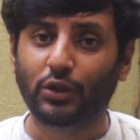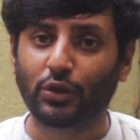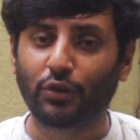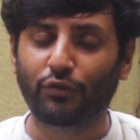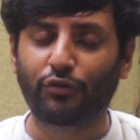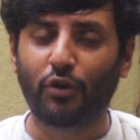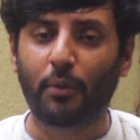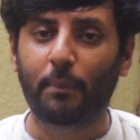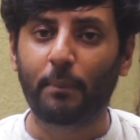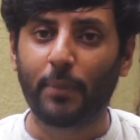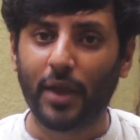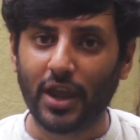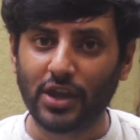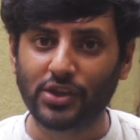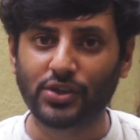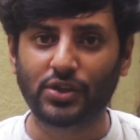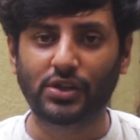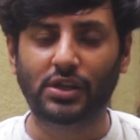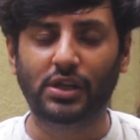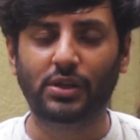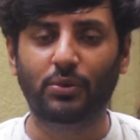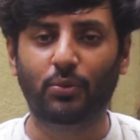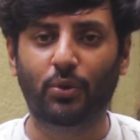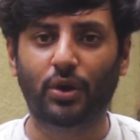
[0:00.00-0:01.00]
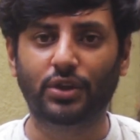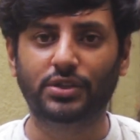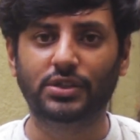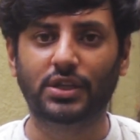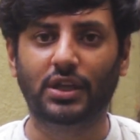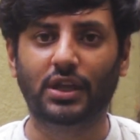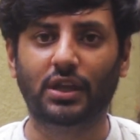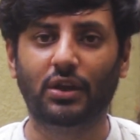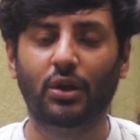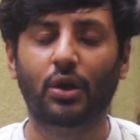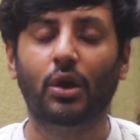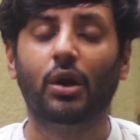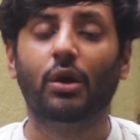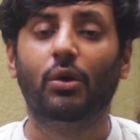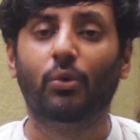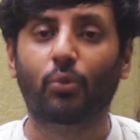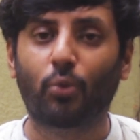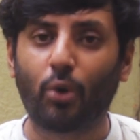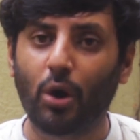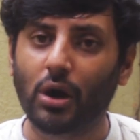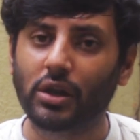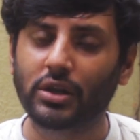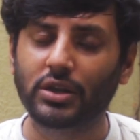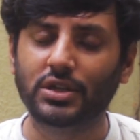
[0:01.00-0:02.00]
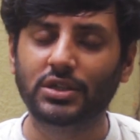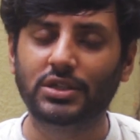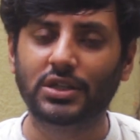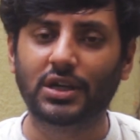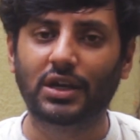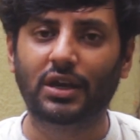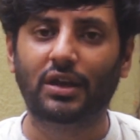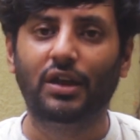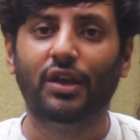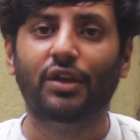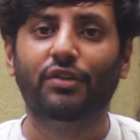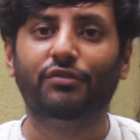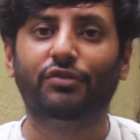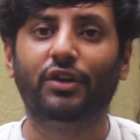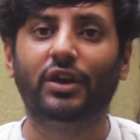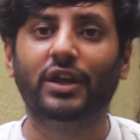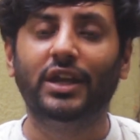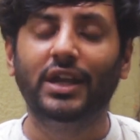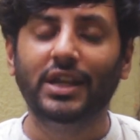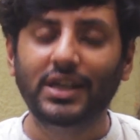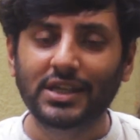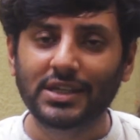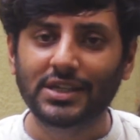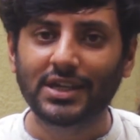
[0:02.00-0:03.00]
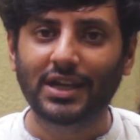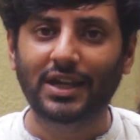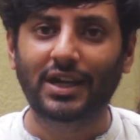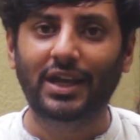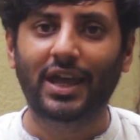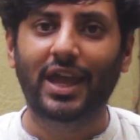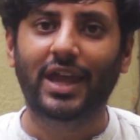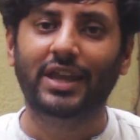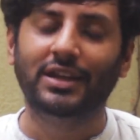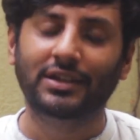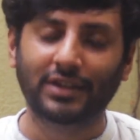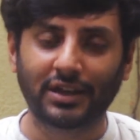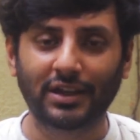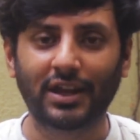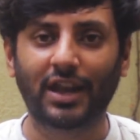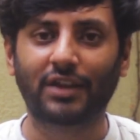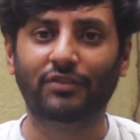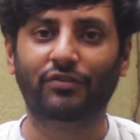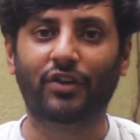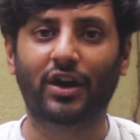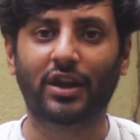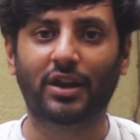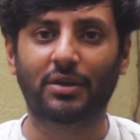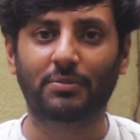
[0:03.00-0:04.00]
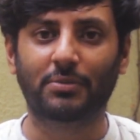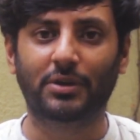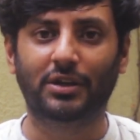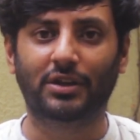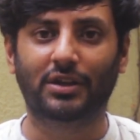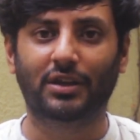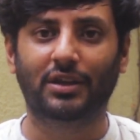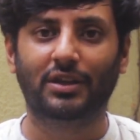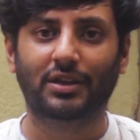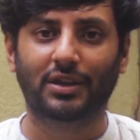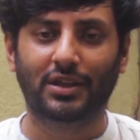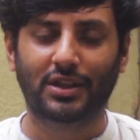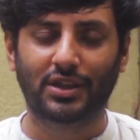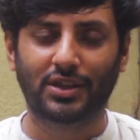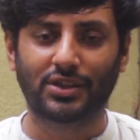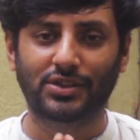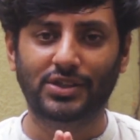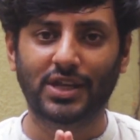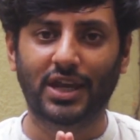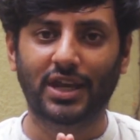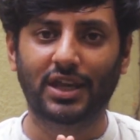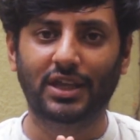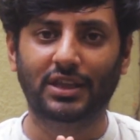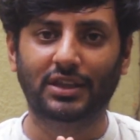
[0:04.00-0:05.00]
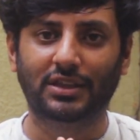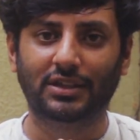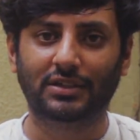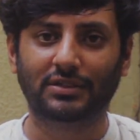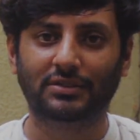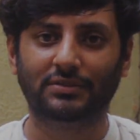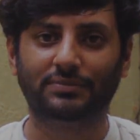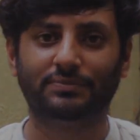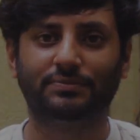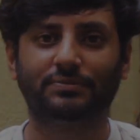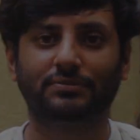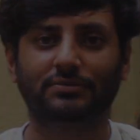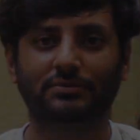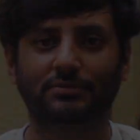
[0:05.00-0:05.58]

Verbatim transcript: Thank you for patiently watching. Volunteer for India and her environment. Jai Hind.